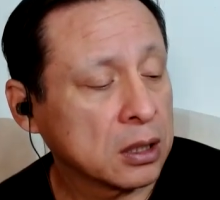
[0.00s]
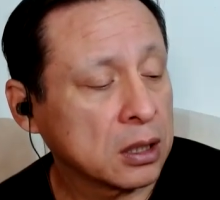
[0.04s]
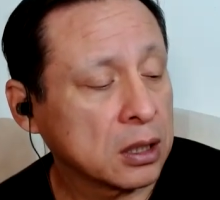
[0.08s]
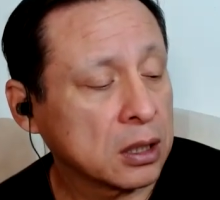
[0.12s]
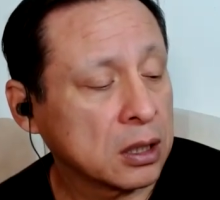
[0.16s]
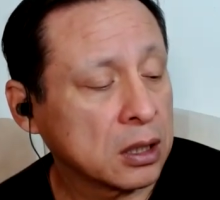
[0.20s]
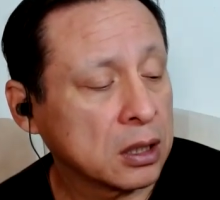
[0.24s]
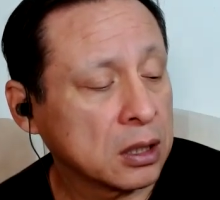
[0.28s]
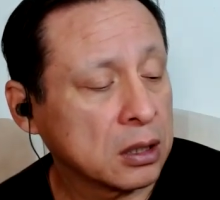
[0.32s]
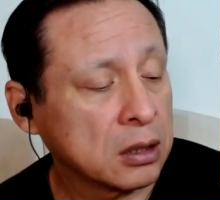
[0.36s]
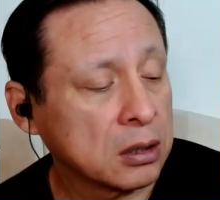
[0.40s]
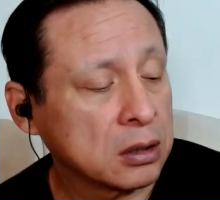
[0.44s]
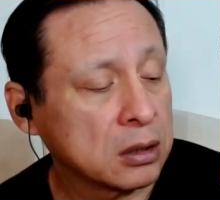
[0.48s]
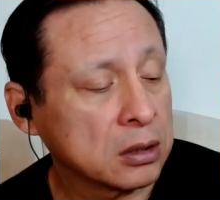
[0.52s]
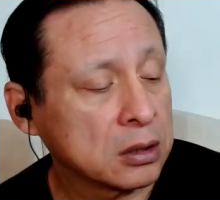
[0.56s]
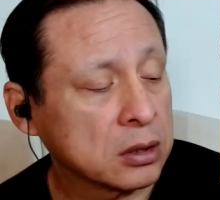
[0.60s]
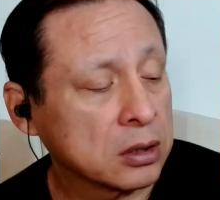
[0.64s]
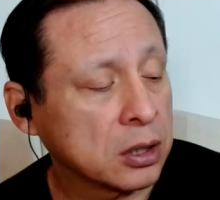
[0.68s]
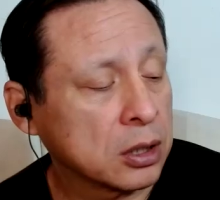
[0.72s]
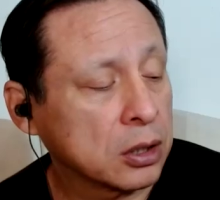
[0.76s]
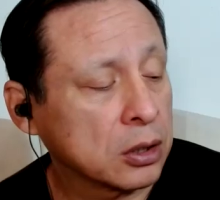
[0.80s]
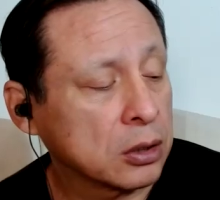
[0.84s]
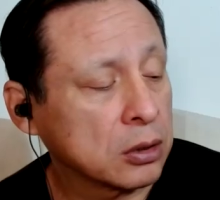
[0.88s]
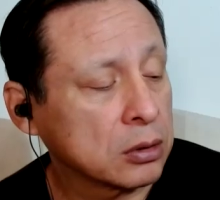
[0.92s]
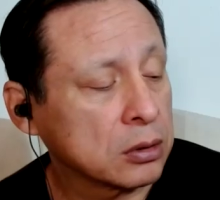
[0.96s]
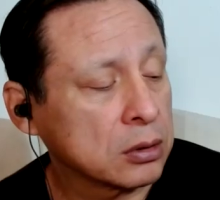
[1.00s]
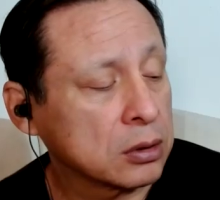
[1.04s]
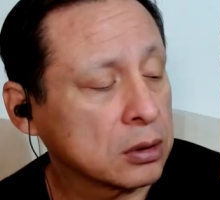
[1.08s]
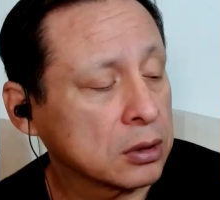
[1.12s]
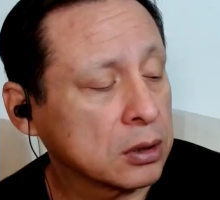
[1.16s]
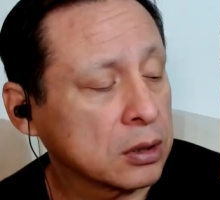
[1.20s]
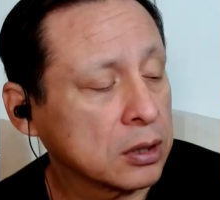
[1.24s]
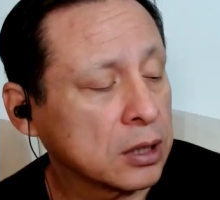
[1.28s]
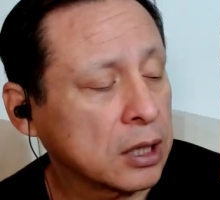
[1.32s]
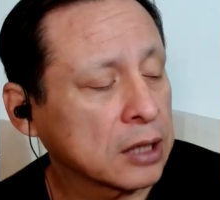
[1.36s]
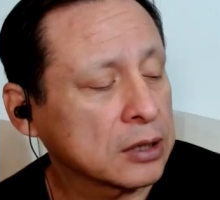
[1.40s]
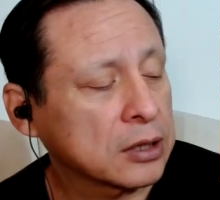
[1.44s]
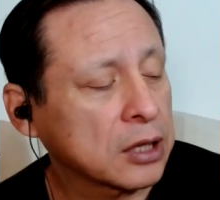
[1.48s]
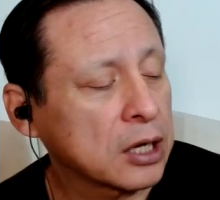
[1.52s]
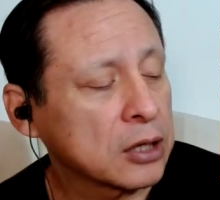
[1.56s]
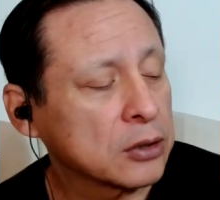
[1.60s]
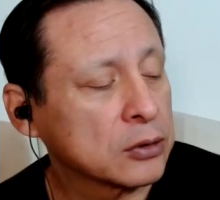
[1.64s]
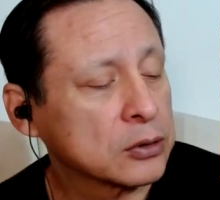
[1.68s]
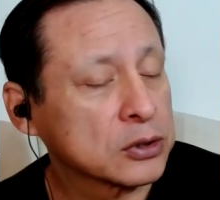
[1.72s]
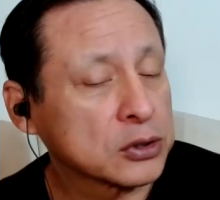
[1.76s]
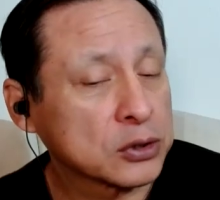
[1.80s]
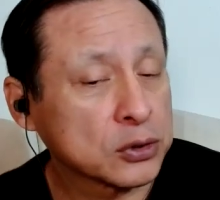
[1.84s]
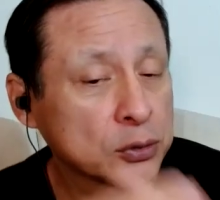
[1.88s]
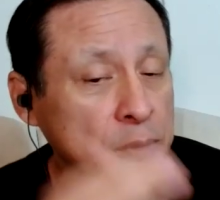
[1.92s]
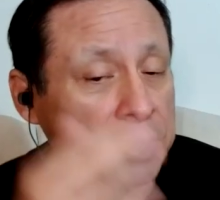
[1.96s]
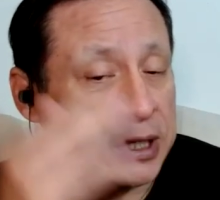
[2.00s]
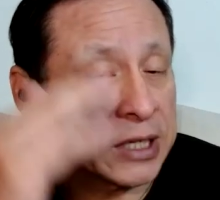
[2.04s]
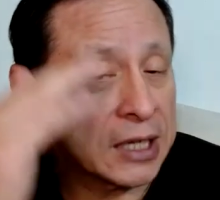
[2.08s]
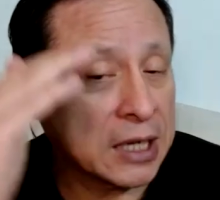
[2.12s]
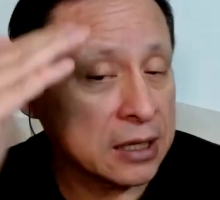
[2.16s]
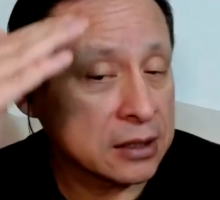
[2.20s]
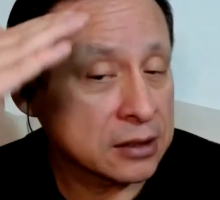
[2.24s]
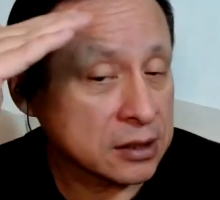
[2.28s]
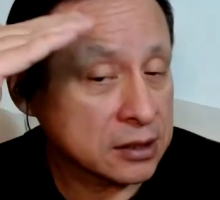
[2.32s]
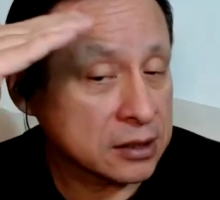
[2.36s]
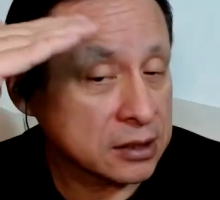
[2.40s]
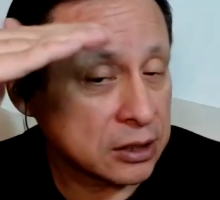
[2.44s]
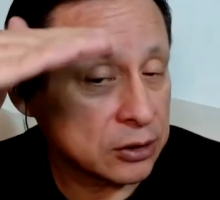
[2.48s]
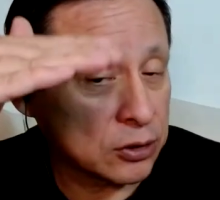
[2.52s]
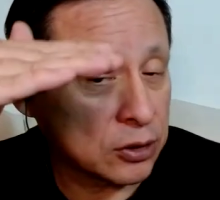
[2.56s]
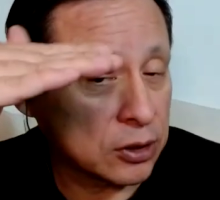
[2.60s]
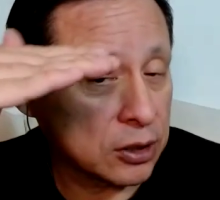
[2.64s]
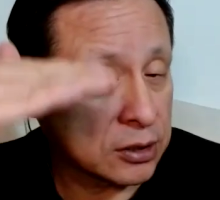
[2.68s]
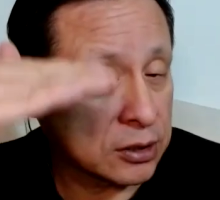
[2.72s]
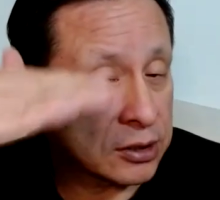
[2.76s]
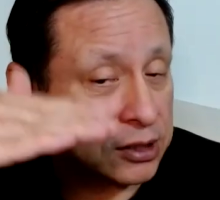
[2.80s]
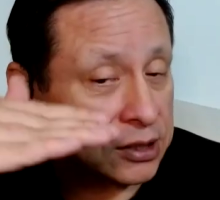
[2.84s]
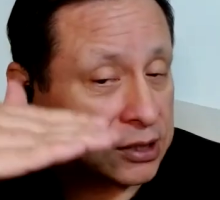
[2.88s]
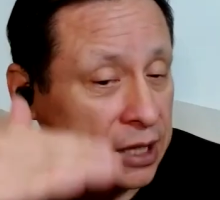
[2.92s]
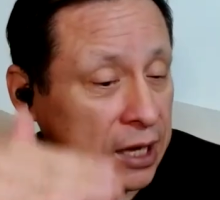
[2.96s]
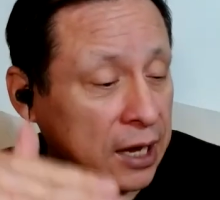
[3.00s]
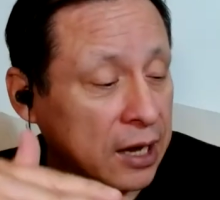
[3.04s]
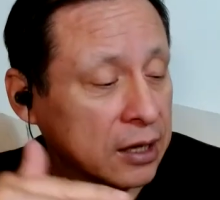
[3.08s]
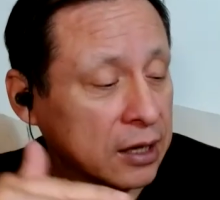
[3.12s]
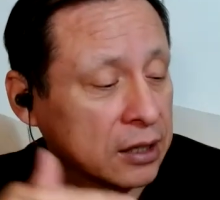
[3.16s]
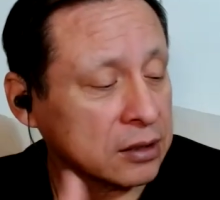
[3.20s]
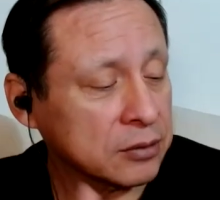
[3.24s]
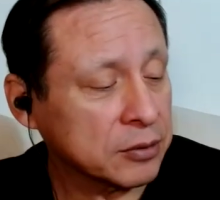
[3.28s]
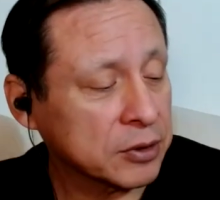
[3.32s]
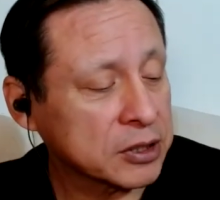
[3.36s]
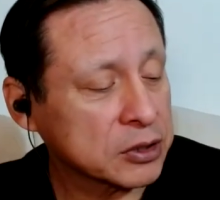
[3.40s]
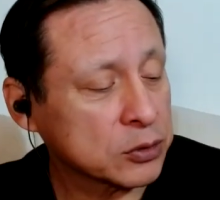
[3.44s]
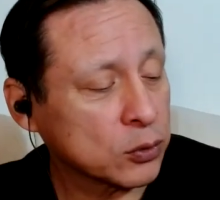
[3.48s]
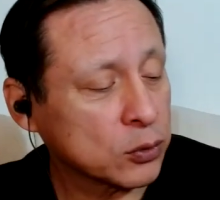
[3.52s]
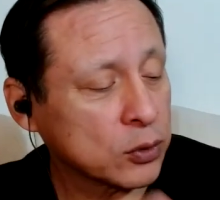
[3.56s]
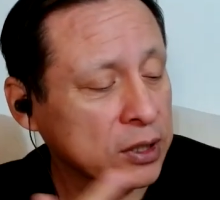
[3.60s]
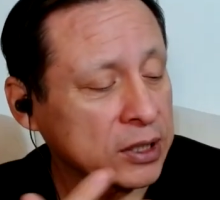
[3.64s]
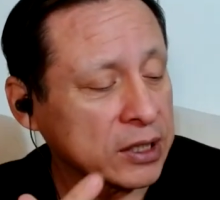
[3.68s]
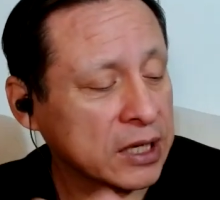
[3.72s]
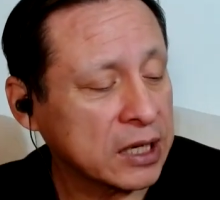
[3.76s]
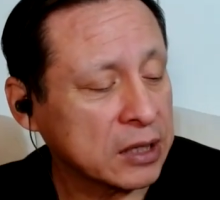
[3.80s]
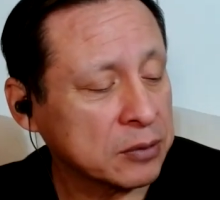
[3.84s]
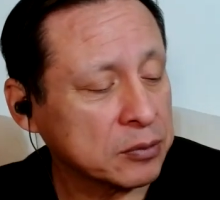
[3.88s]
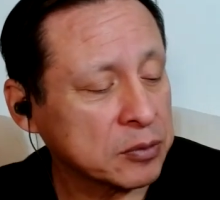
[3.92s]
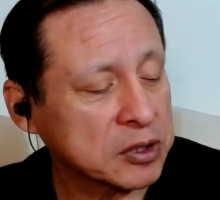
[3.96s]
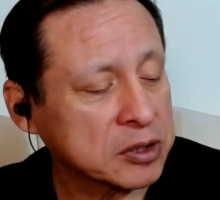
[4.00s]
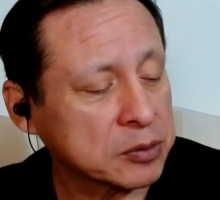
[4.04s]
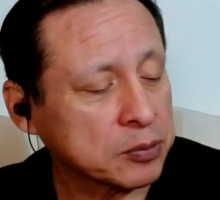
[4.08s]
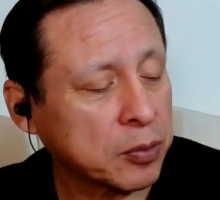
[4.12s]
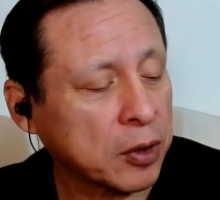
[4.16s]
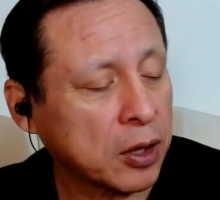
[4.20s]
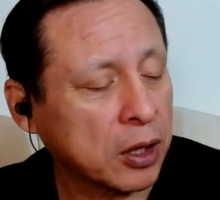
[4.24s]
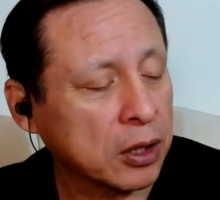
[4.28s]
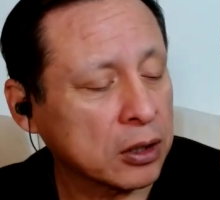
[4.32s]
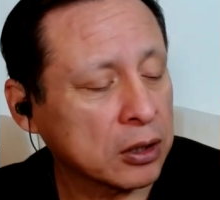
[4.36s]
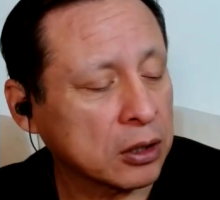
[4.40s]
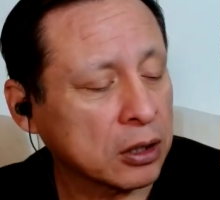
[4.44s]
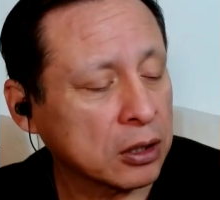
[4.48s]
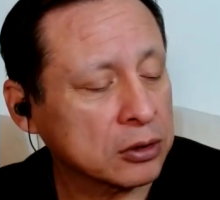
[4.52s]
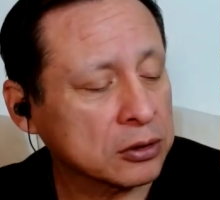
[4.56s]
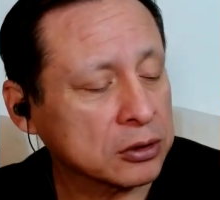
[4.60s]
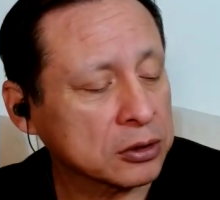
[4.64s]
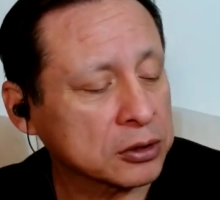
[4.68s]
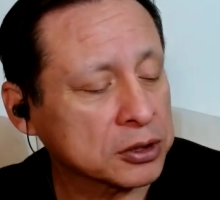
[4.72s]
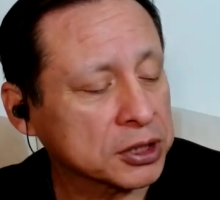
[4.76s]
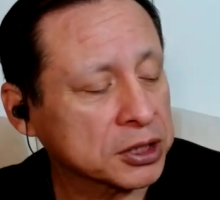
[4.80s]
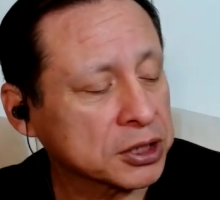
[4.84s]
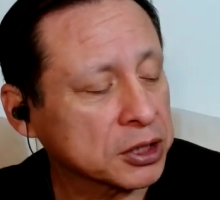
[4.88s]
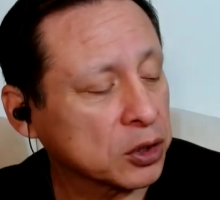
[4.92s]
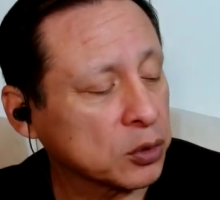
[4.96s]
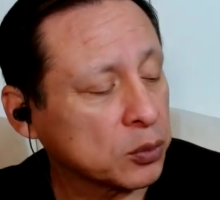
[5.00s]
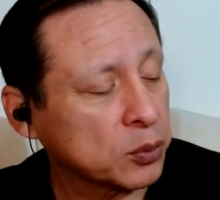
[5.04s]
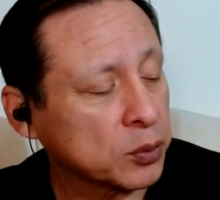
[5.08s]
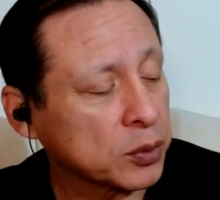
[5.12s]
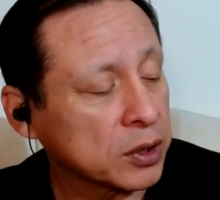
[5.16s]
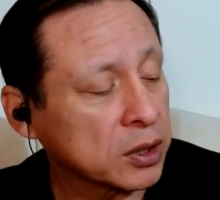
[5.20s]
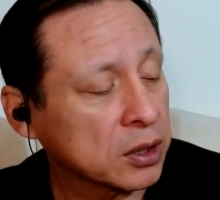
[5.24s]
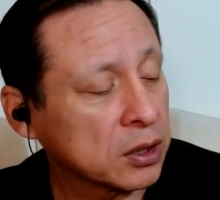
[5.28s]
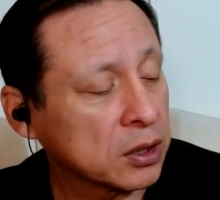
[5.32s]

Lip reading: No, I thought it was three names because they were all stacked, but it's one name. It's Paul Arthur Shilp.